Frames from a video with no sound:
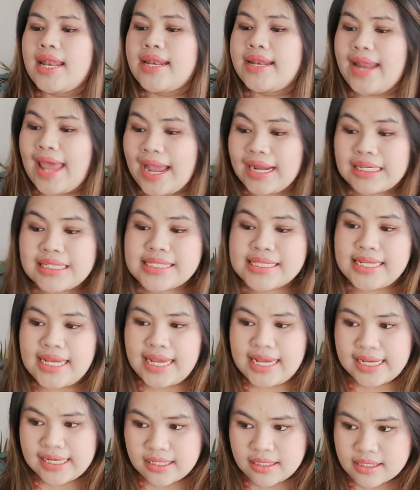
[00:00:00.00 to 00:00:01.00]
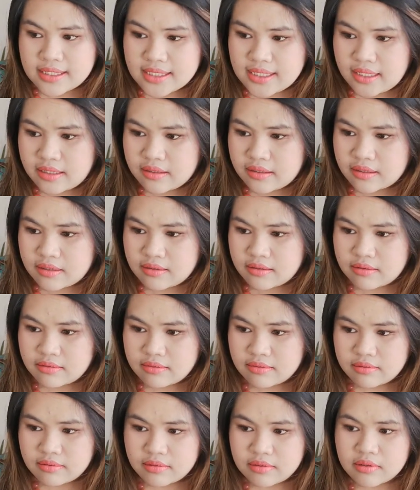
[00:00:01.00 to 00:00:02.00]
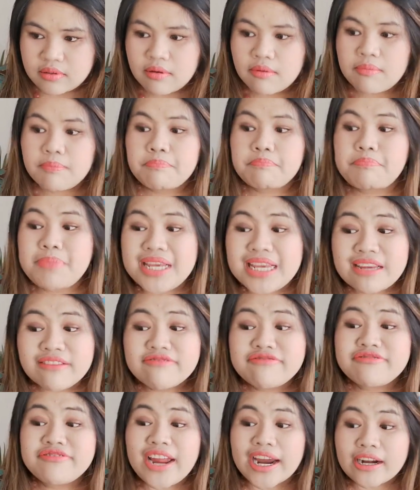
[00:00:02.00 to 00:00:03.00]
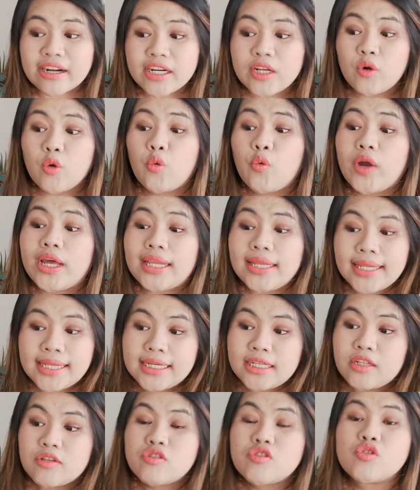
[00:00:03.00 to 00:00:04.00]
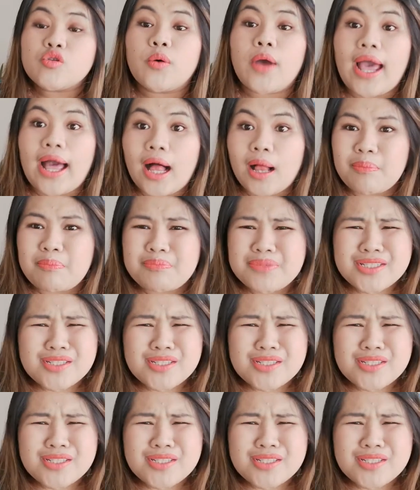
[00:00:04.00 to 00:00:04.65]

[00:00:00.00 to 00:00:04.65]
Next is be very willing to help.